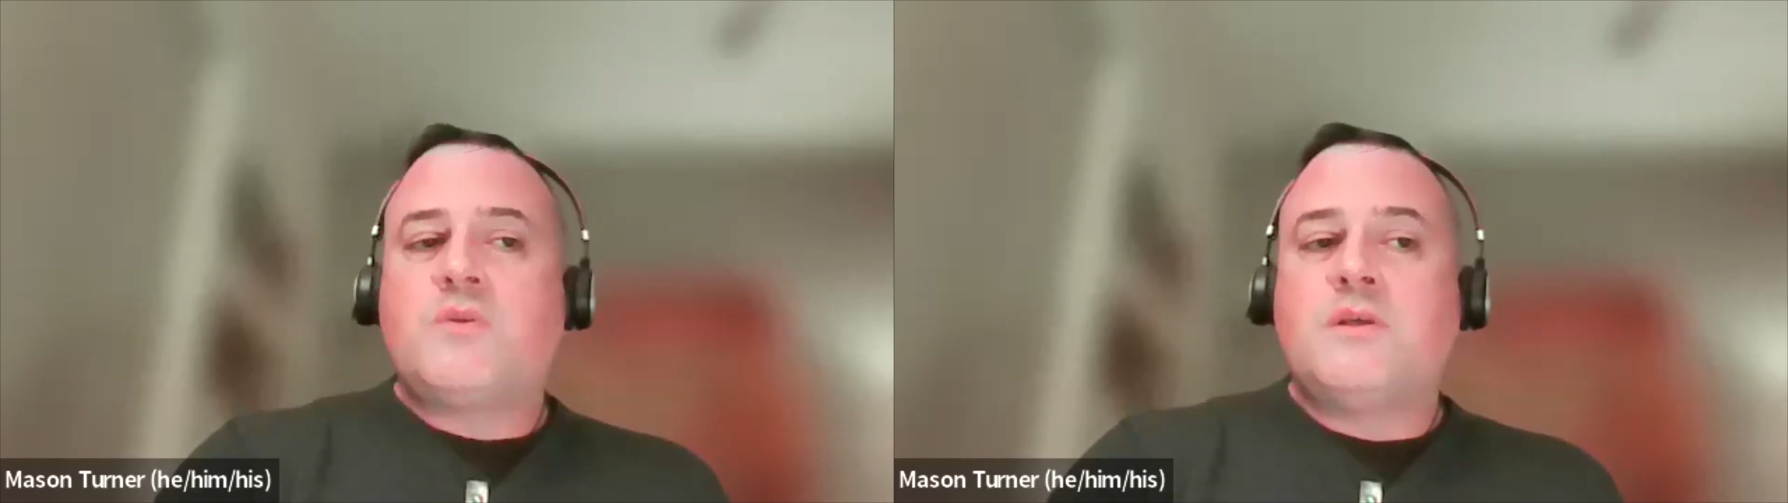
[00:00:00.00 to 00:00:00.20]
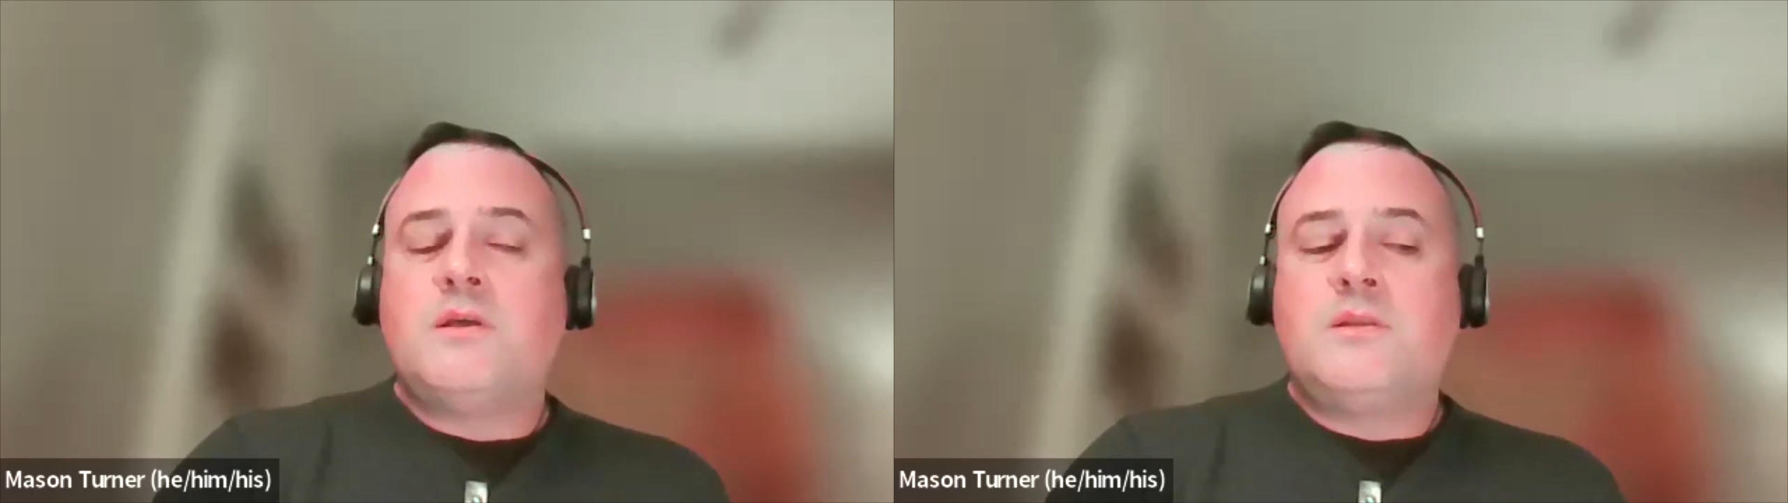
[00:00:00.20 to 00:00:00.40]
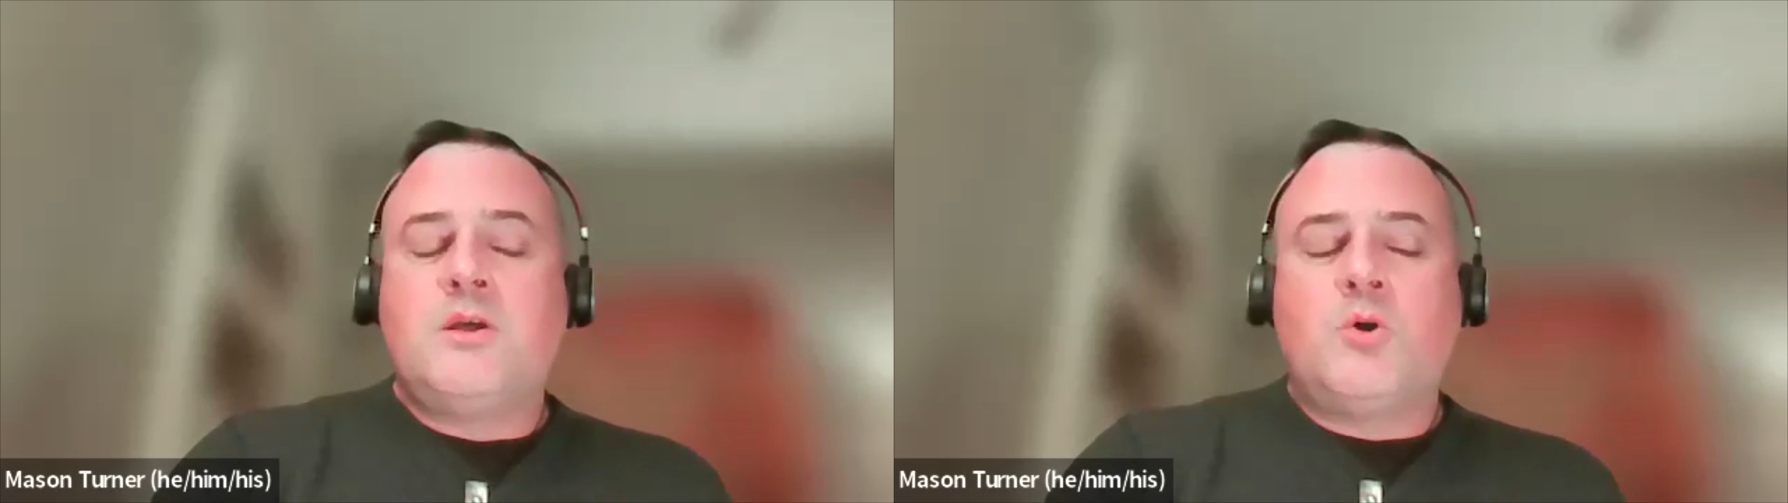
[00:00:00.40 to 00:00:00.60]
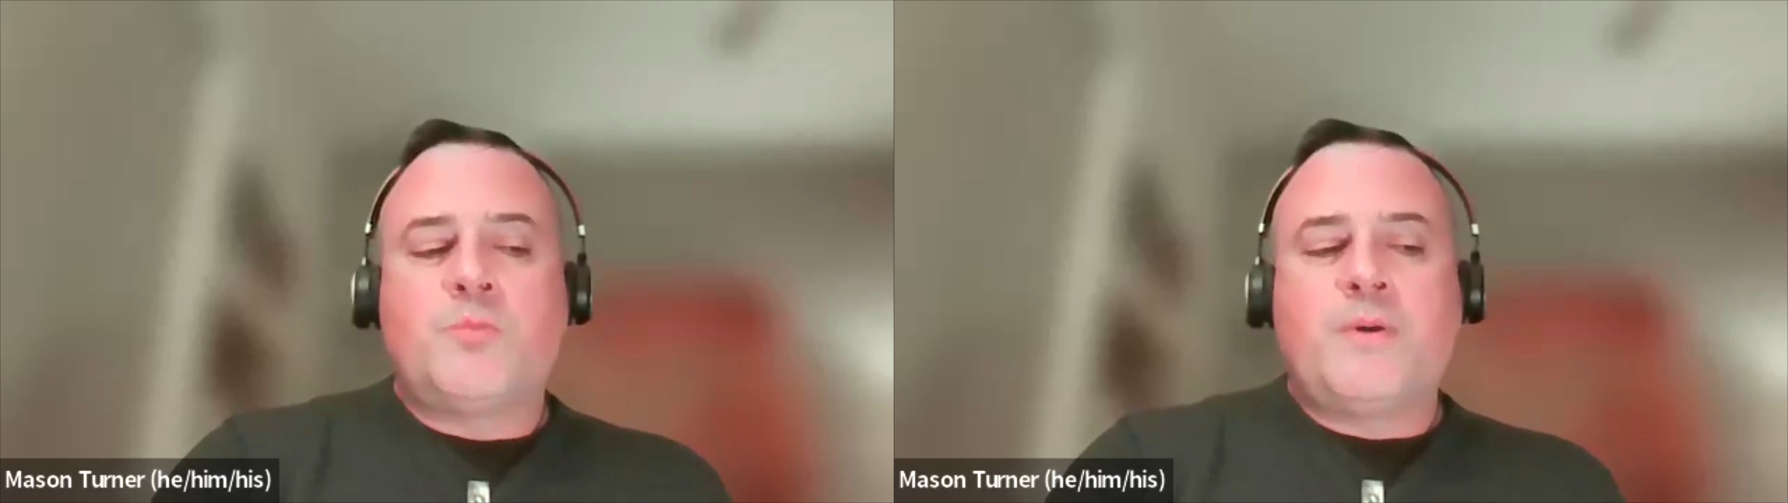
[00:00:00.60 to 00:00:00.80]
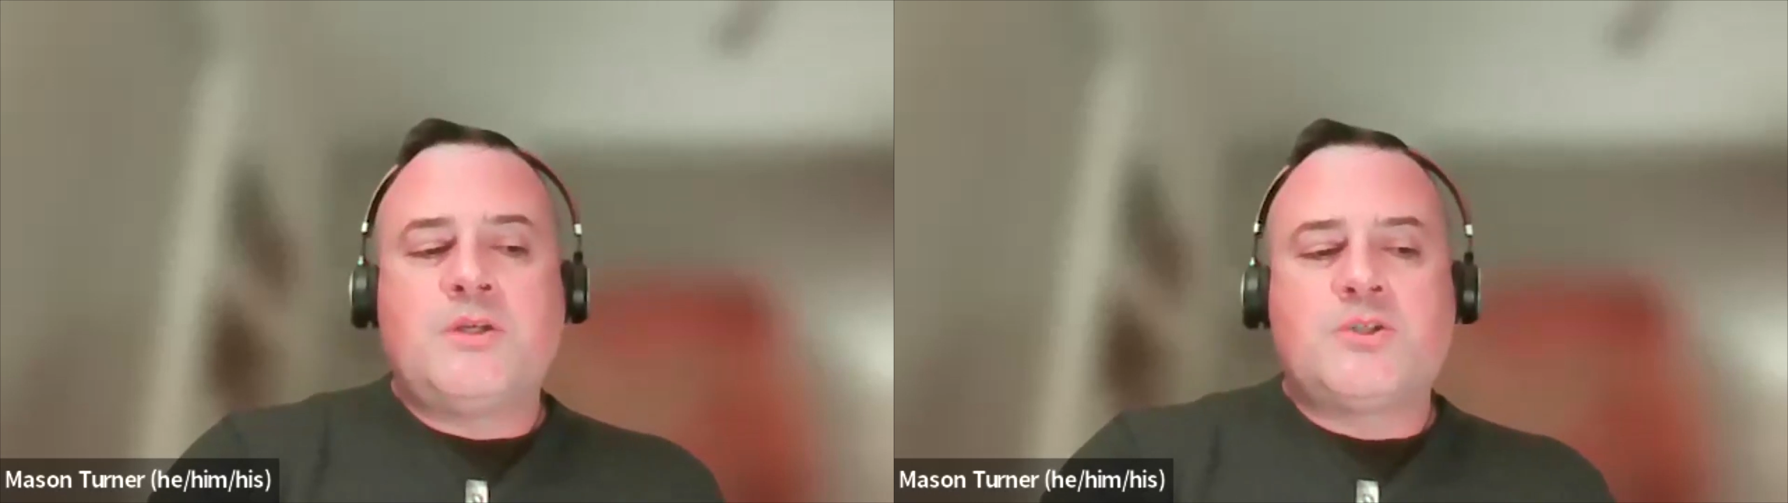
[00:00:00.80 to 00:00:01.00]
with the
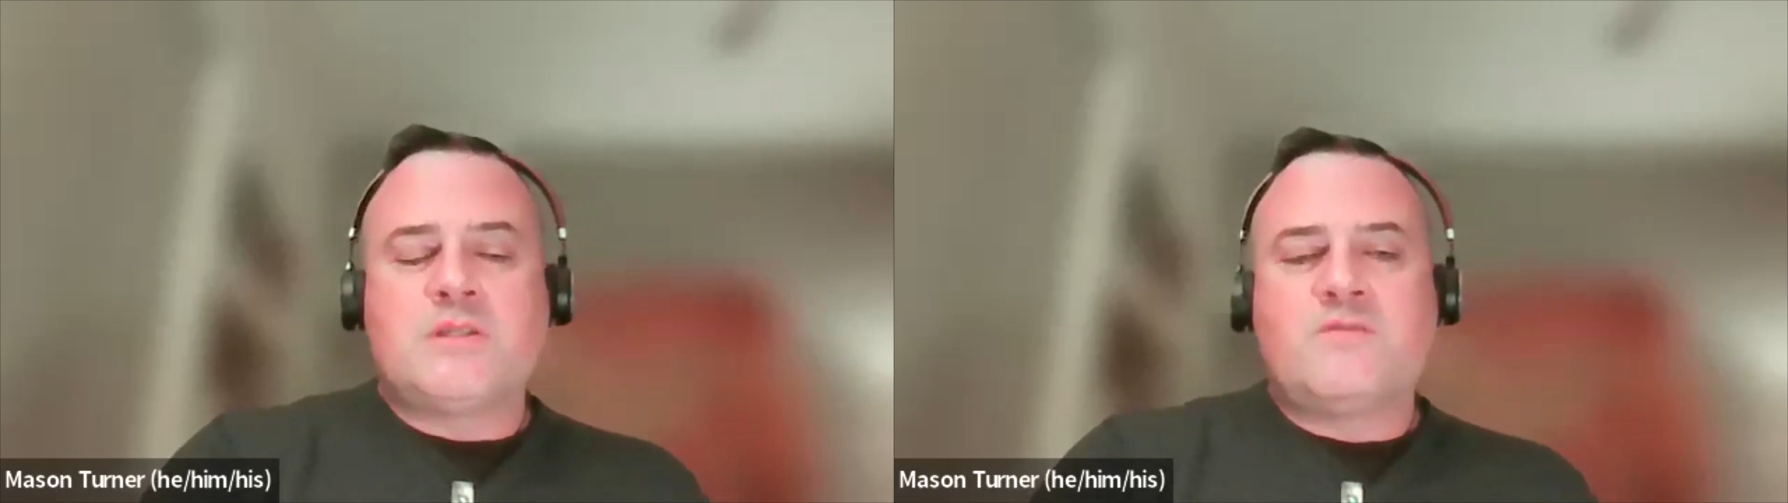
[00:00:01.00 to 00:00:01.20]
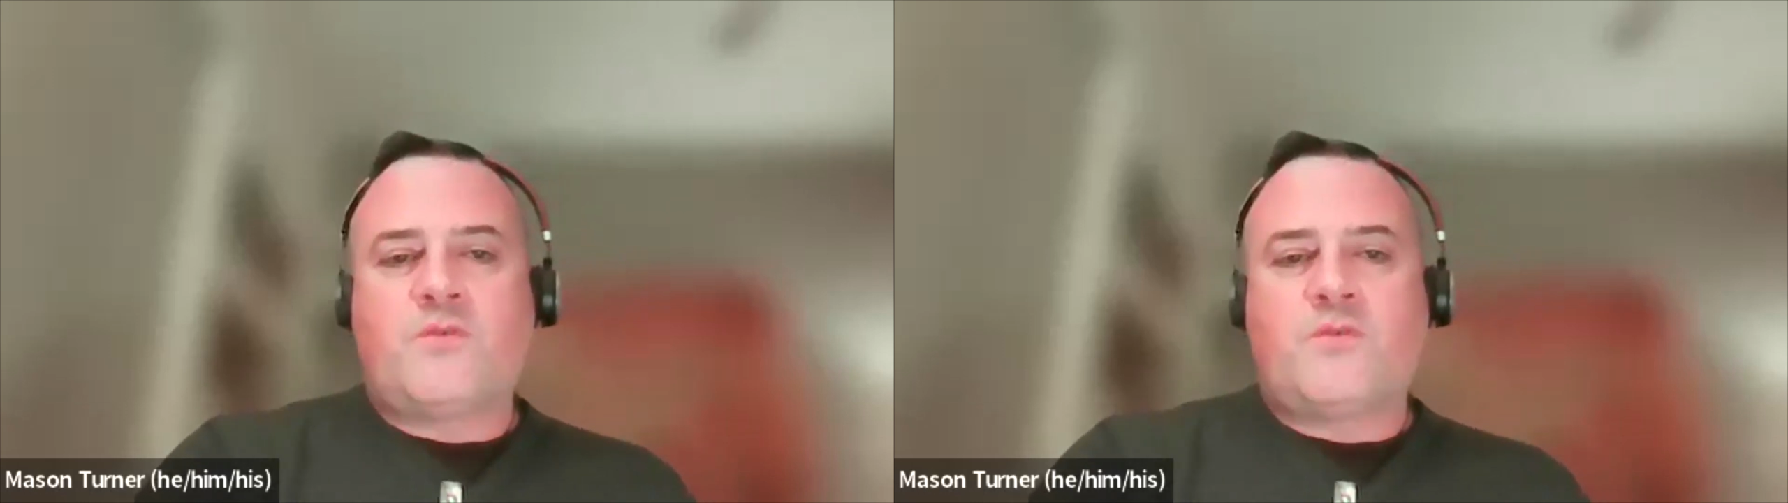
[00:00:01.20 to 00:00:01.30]
older patients